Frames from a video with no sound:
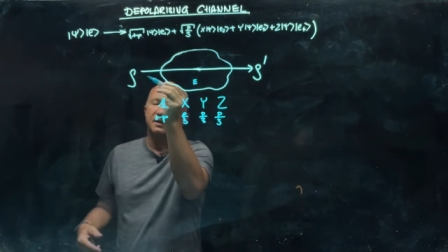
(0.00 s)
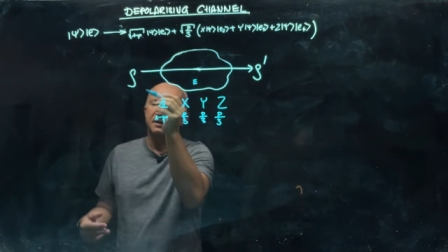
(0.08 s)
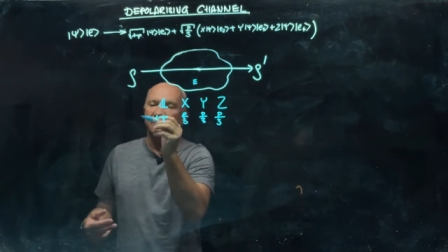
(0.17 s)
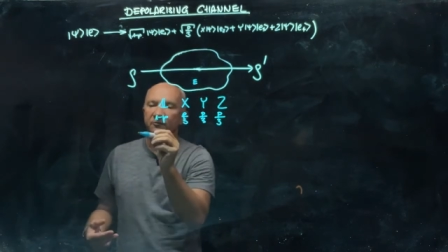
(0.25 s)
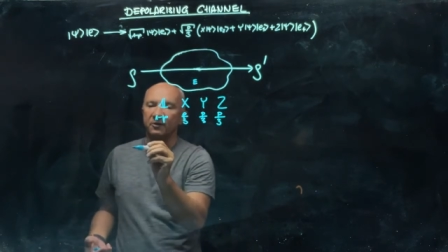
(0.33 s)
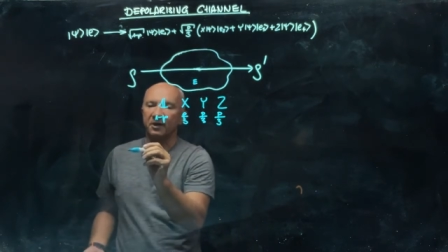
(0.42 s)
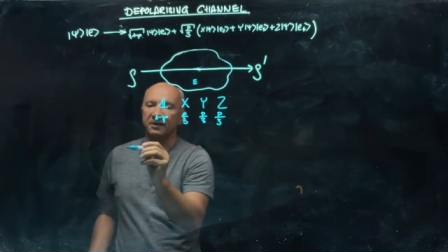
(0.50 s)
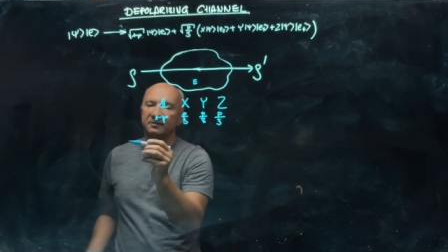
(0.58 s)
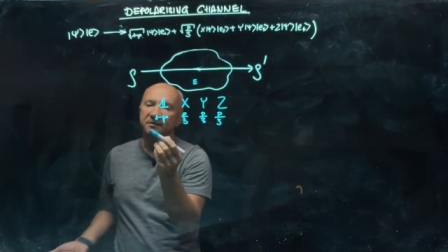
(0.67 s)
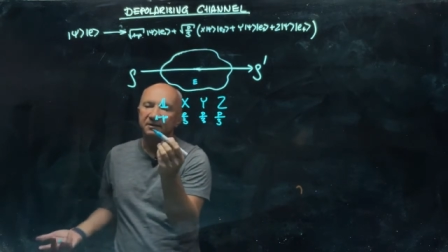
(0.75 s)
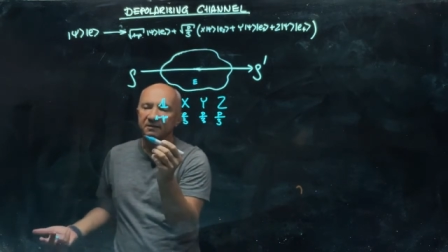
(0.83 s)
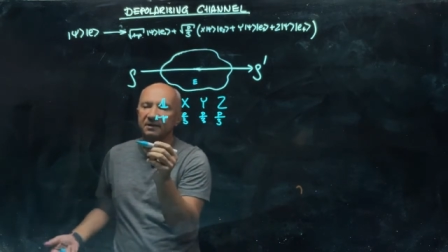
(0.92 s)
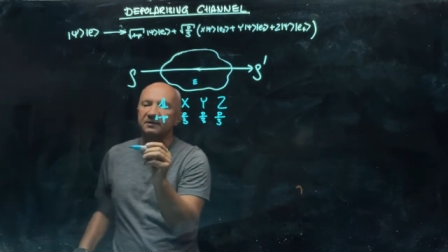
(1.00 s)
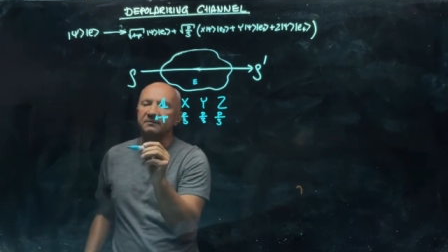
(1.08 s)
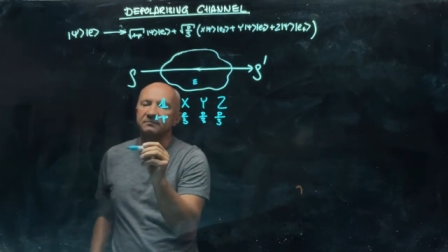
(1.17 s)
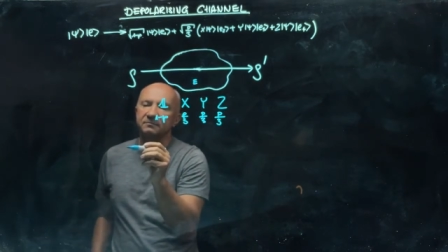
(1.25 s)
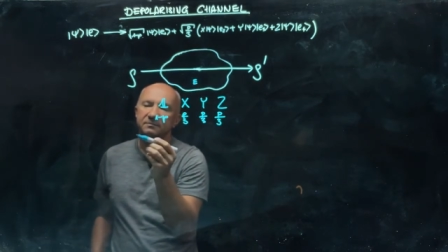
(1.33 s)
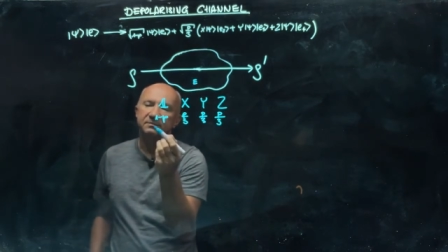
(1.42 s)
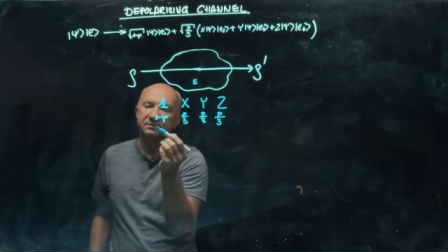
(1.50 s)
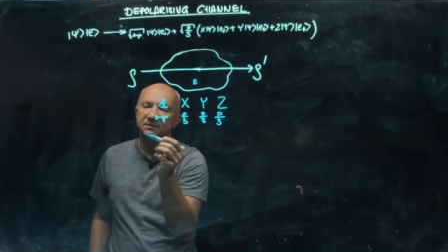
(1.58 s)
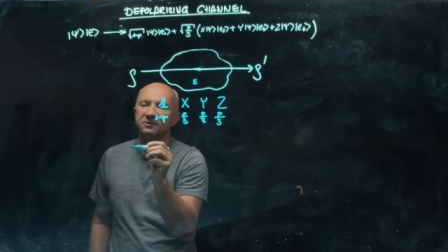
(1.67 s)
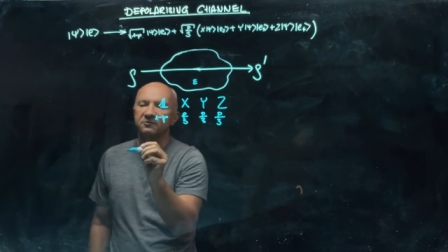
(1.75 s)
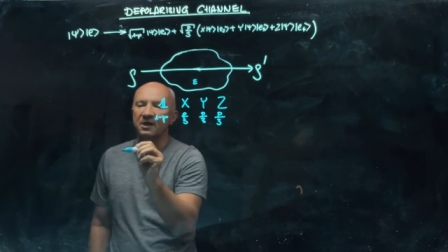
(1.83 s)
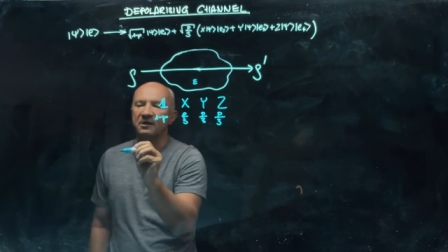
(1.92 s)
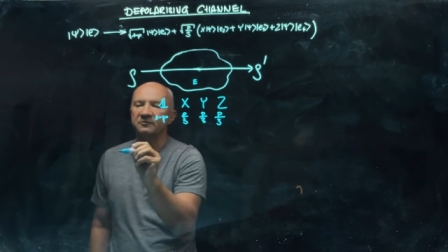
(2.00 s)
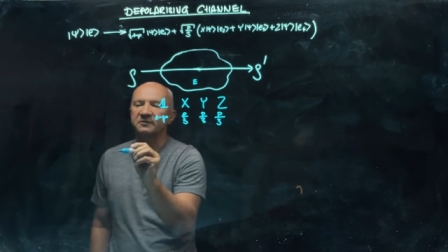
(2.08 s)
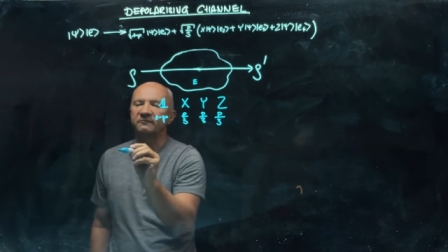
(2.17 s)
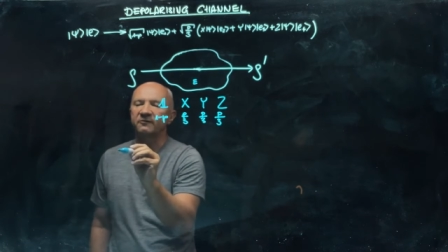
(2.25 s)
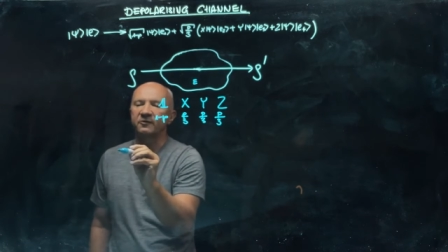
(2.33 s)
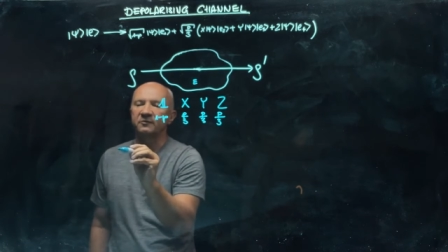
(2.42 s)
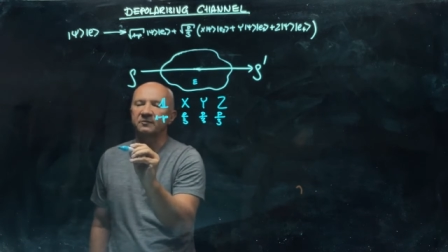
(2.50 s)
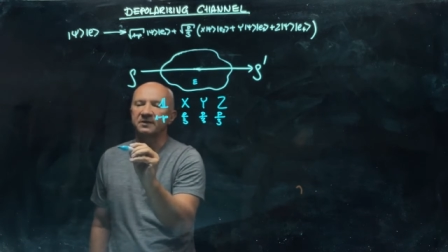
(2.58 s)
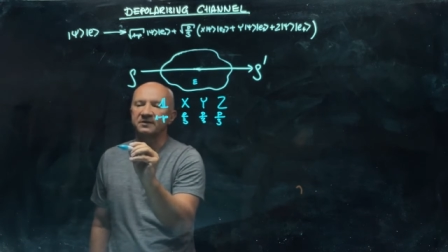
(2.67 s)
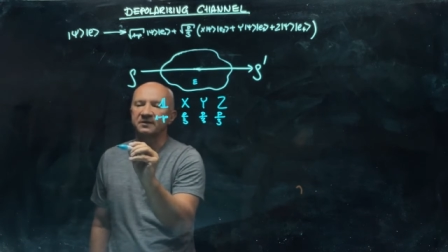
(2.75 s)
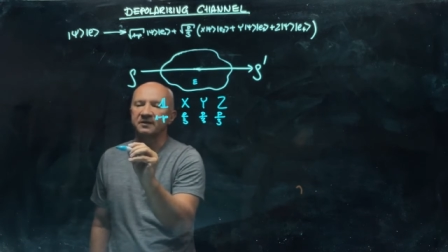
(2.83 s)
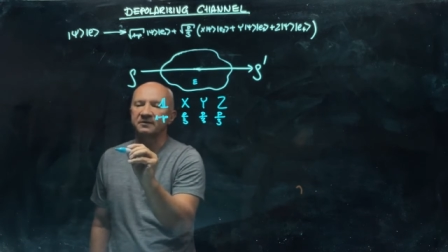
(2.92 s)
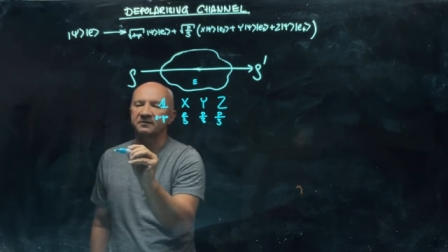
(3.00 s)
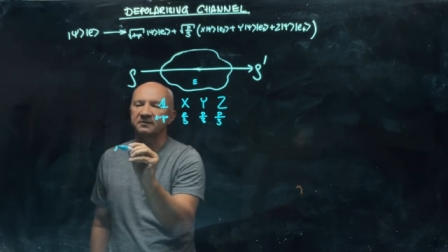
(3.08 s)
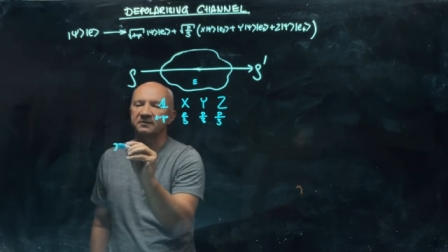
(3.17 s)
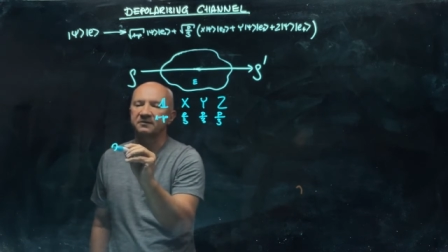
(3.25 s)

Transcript: write in the Kraus form, essentially.